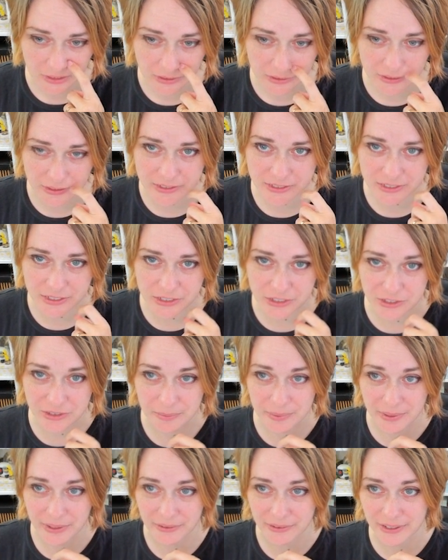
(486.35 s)
This is
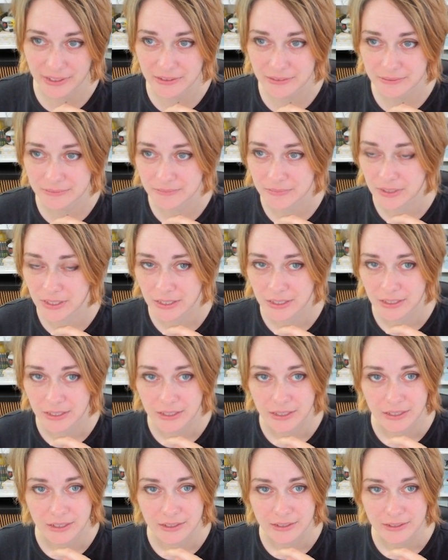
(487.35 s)
Yubirin.
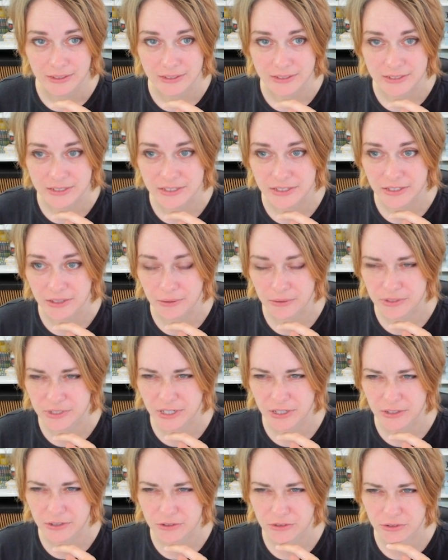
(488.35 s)
This is the OC
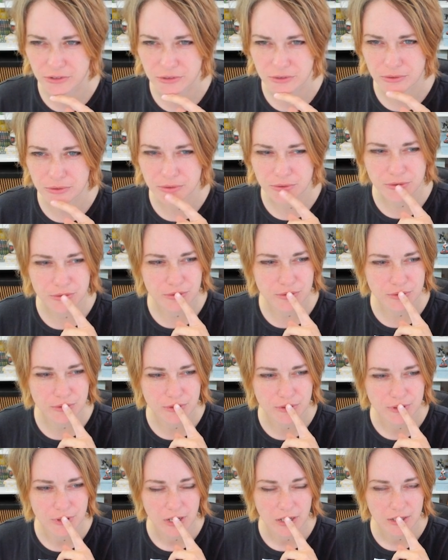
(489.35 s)
I drew
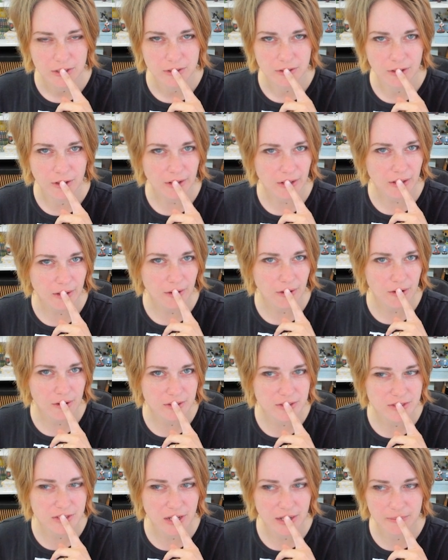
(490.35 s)
not a long
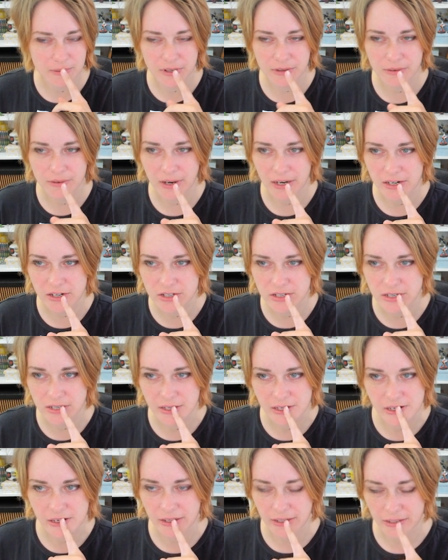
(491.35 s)
time ago
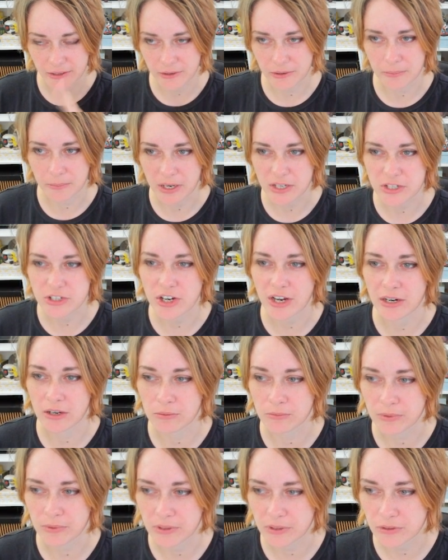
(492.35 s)
actually here on my channel
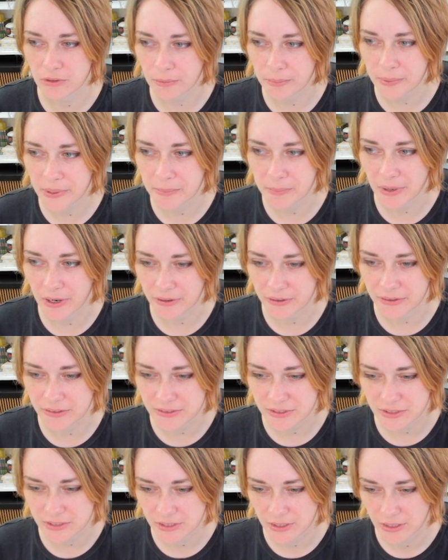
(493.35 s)
with Copic
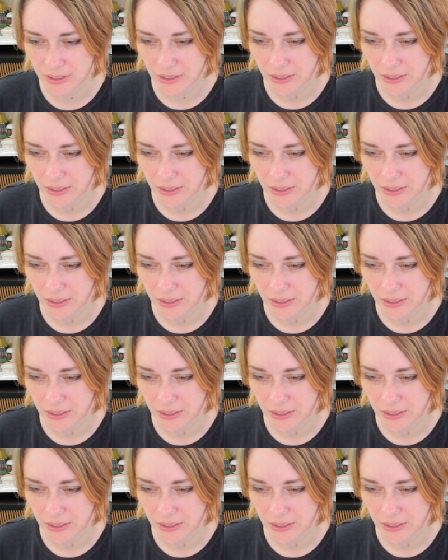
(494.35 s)
markers.